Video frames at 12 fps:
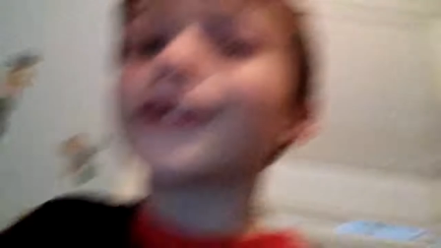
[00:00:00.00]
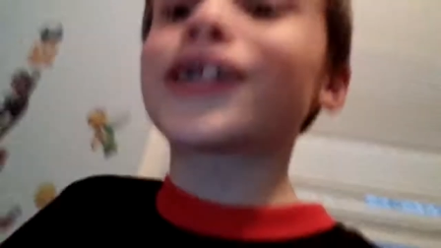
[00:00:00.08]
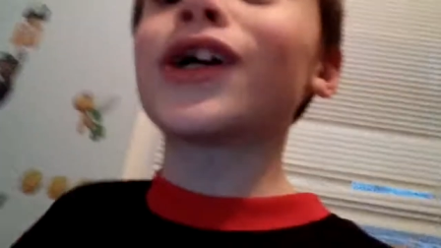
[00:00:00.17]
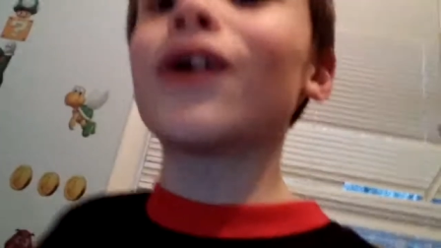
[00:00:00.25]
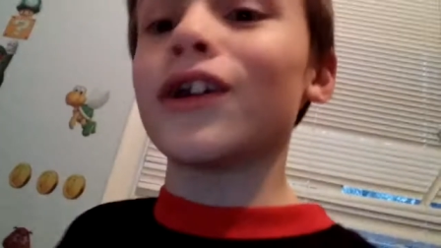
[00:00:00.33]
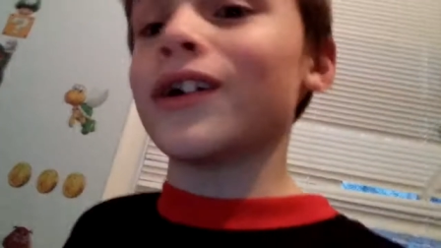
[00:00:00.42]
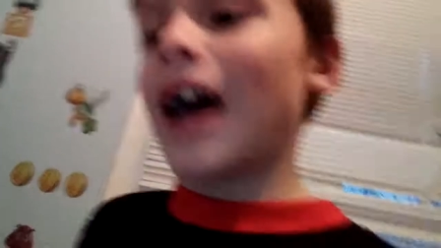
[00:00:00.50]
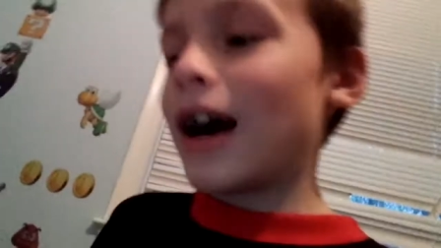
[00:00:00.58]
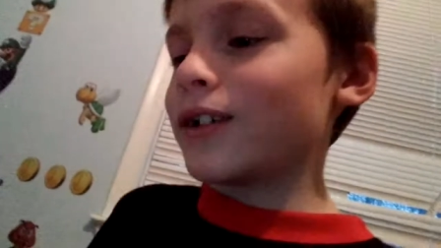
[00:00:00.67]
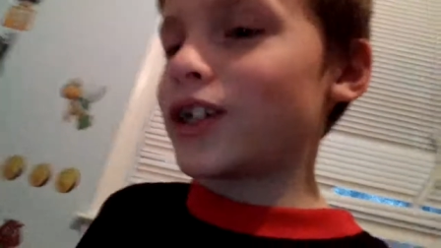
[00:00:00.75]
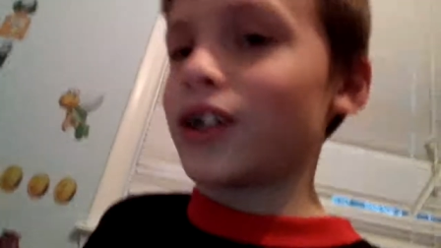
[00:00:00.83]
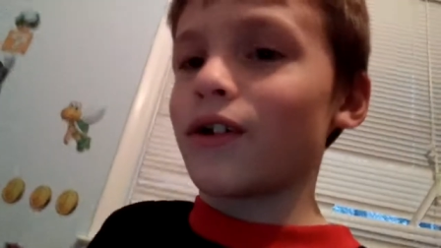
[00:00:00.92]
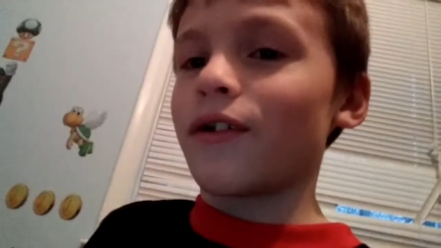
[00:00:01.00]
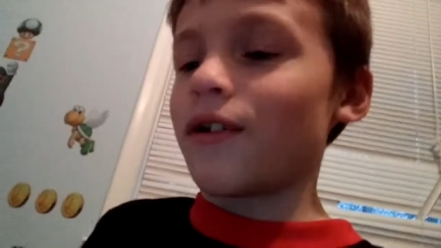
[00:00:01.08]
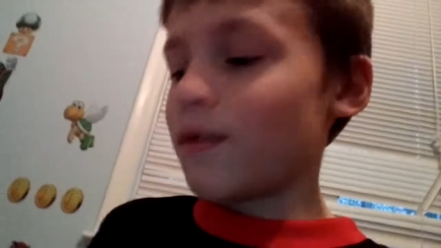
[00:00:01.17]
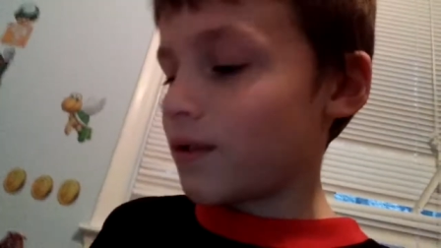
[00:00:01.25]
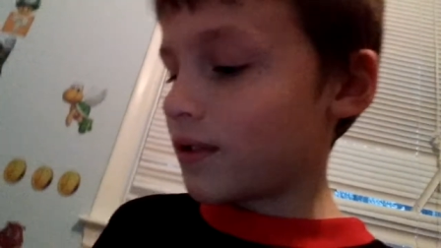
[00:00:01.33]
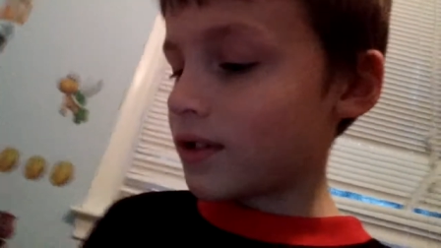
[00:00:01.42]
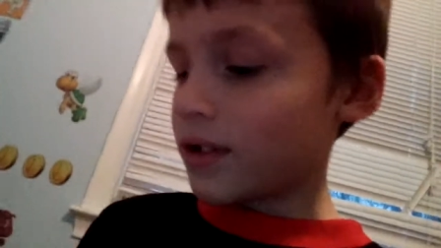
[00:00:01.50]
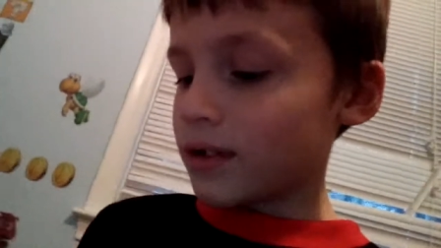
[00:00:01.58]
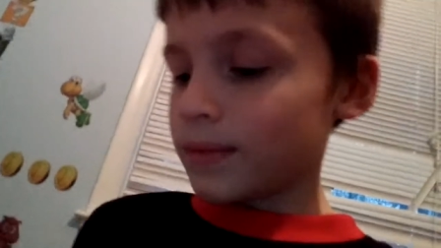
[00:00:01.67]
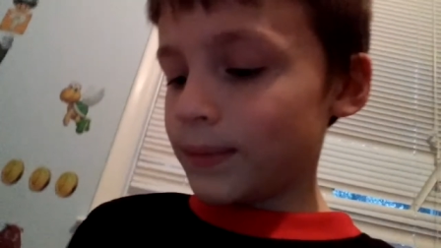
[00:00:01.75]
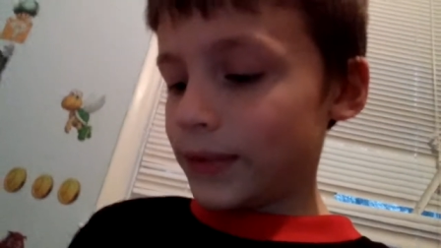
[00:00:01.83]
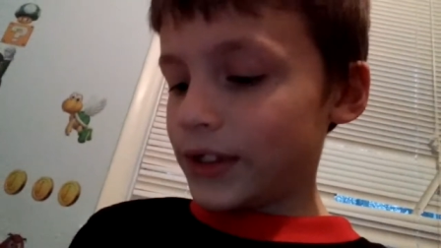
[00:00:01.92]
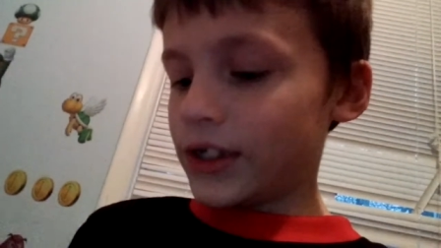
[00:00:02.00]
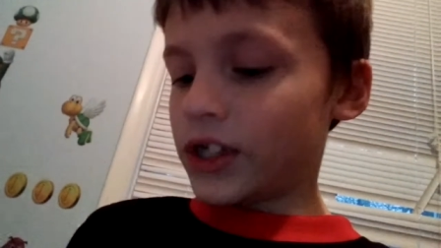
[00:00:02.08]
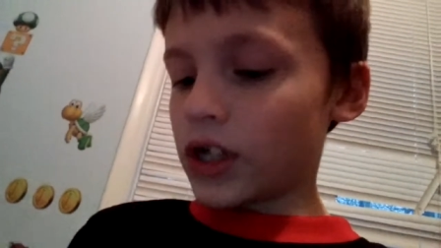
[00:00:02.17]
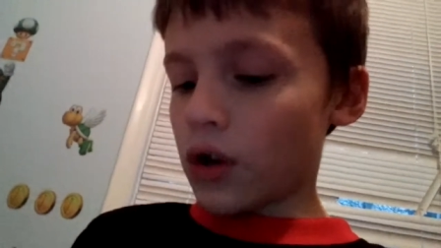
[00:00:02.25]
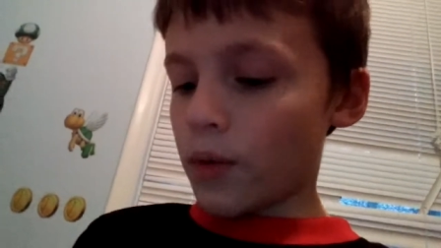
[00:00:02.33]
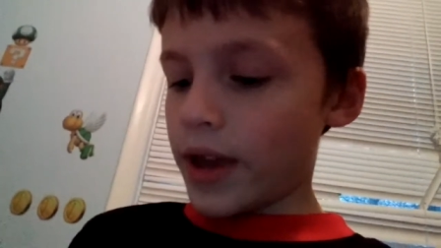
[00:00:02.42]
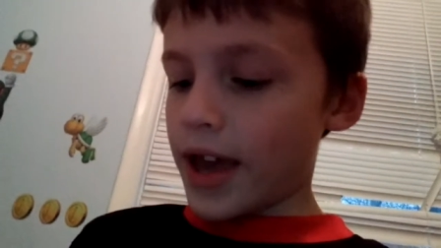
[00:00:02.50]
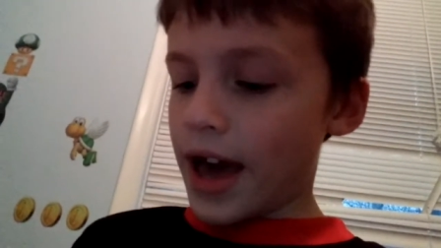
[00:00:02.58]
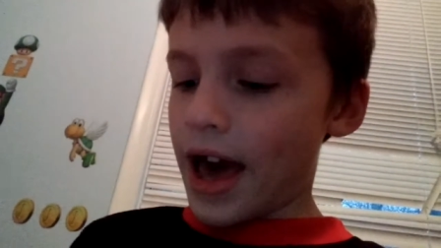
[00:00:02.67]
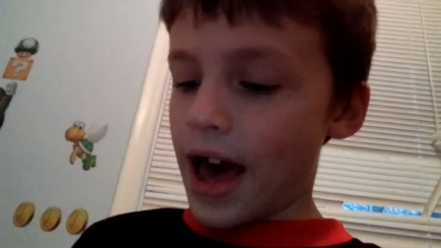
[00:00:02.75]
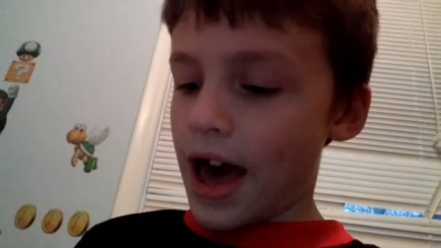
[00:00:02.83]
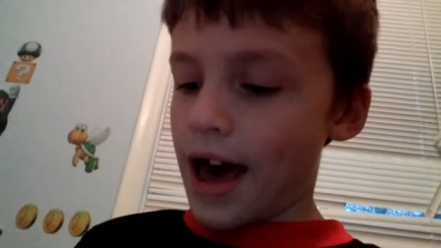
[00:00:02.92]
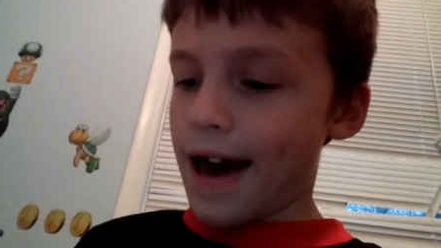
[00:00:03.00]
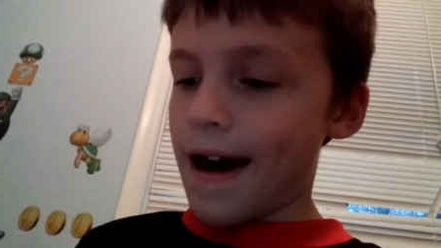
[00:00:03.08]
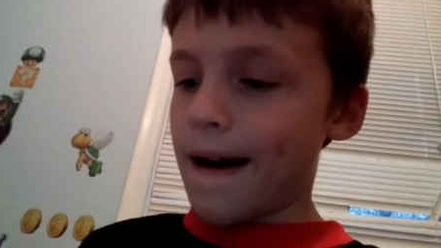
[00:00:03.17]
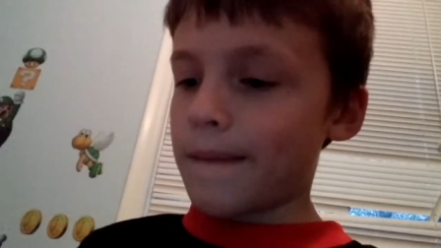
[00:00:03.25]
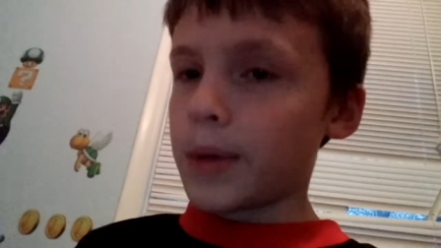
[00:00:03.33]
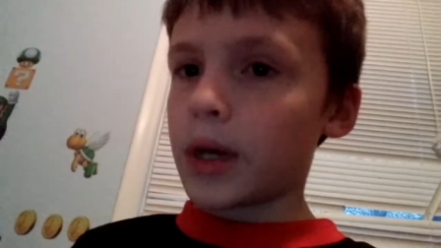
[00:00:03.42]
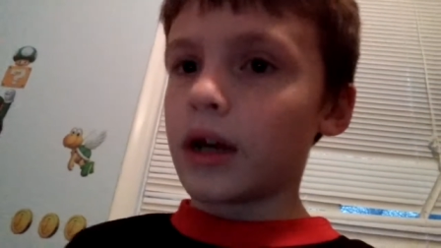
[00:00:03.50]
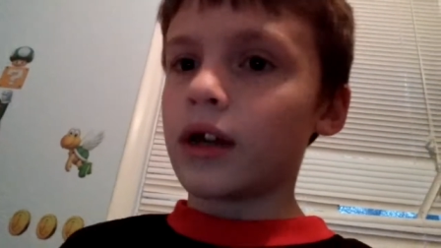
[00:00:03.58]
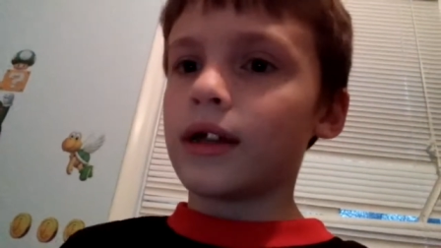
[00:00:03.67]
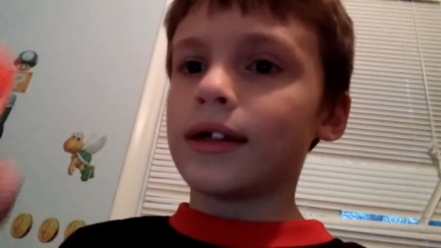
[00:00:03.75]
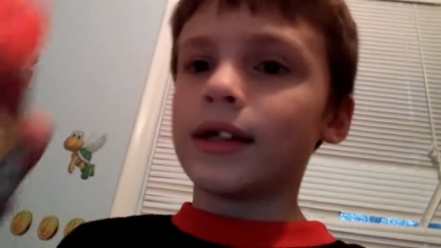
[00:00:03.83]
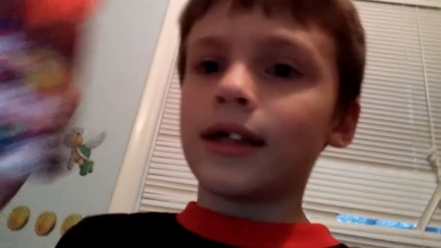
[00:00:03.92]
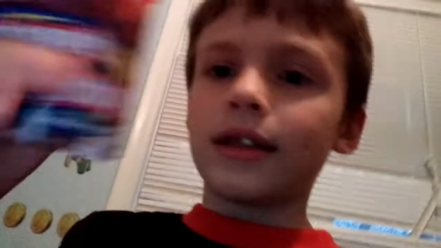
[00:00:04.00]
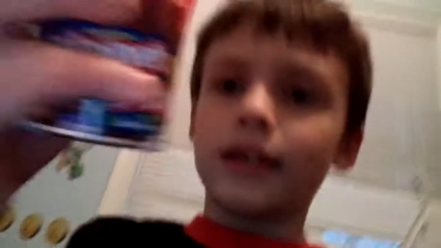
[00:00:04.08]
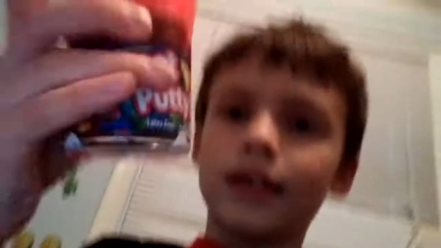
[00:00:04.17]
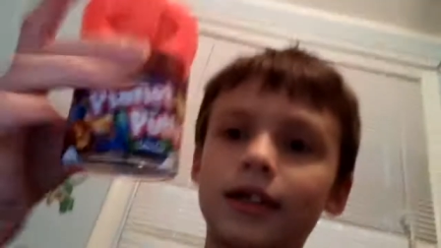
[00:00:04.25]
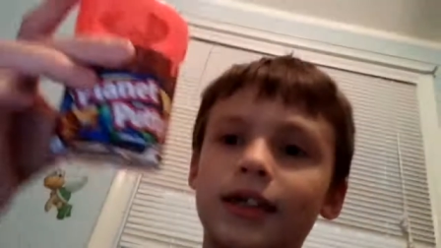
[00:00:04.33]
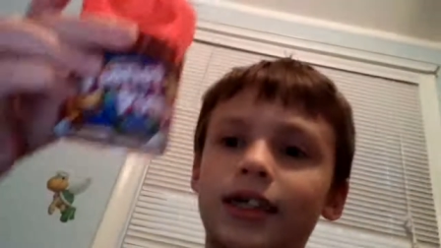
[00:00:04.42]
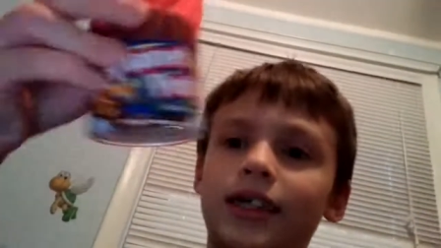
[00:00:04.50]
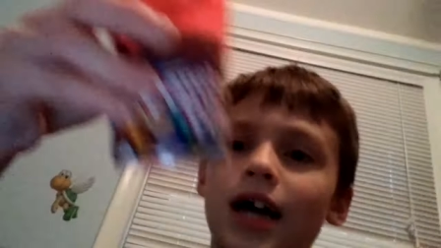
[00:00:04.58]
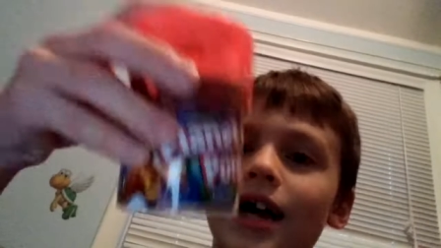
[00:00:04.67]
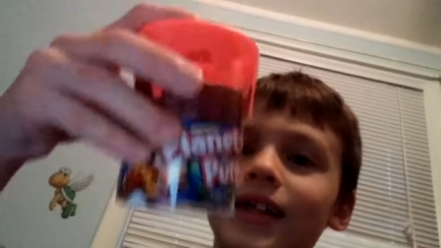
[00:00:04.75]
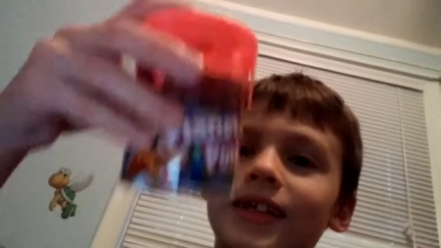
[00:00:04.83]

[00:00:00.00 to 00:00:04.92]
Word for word: you. I'll show you. Guys. So we have sun, sun